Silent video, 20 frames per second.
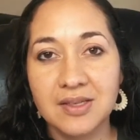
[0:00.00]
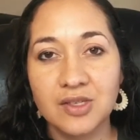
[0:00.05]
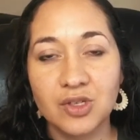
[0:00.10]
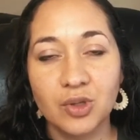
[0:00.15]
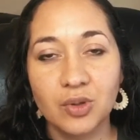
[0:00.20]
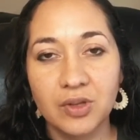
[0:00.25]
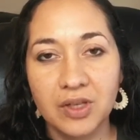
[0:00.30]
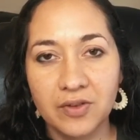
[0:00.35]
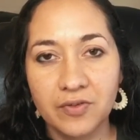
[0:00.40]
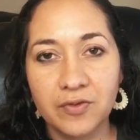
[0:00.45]
to
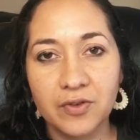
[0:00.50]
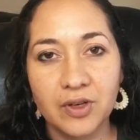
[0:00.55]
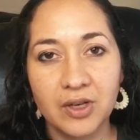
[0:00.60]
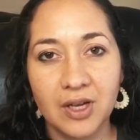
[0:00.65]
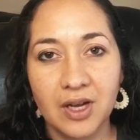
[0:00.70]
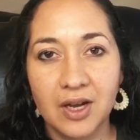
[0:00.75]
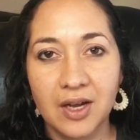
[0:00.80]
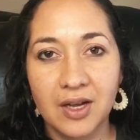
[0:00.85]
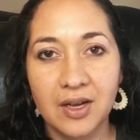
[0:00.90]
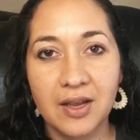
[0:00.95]
live for
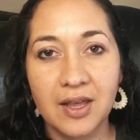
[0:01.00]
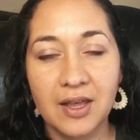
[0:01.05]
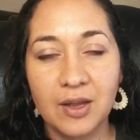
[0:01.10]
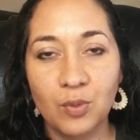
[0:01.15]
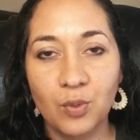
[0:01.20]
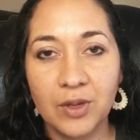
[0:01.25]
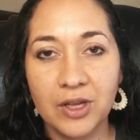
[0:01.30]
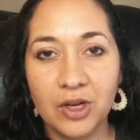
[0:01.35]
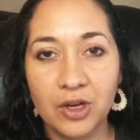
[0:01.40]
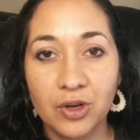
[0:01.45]
God, and
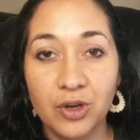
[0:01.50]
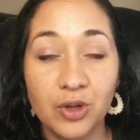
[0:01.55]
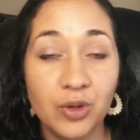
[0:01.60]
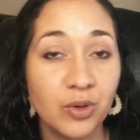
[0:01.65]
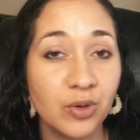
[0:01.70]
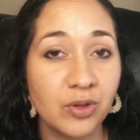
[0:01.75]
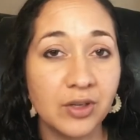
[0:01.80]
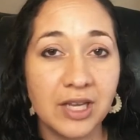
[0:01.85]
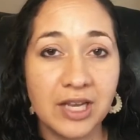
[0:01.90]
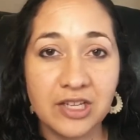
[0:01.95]
we are new
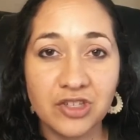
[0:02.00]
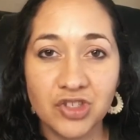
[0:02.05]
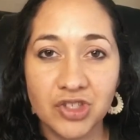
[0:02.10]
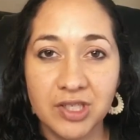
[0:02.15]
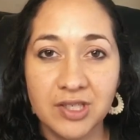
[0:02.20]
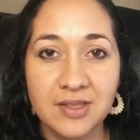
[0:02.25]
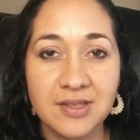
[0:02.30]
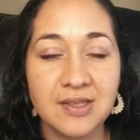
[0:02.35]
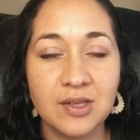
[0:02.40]
creations.